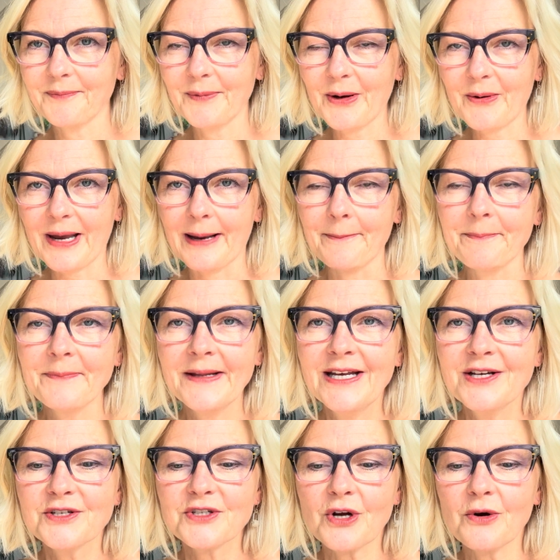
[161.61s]
Okay.
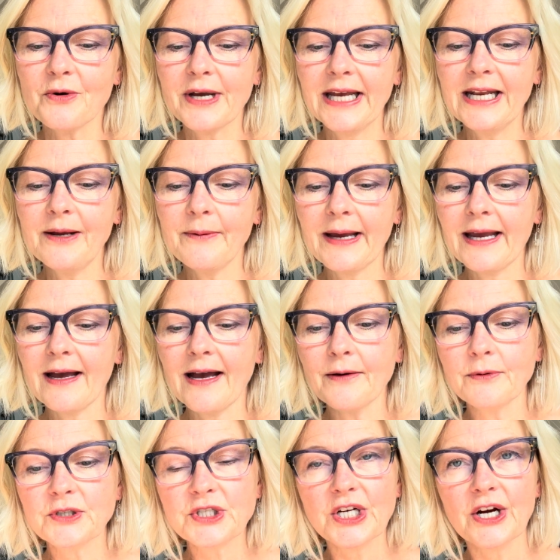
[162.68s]
So anyway, I
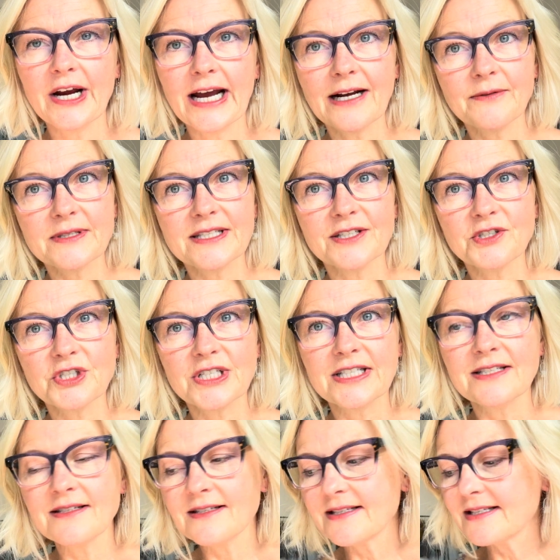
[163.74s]
will share
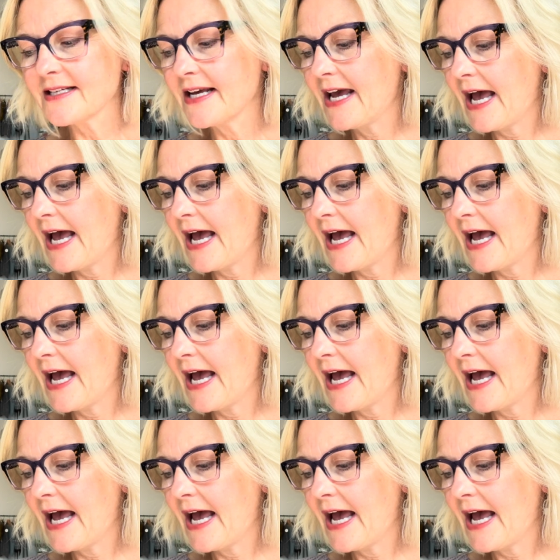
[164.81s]
acquisitions,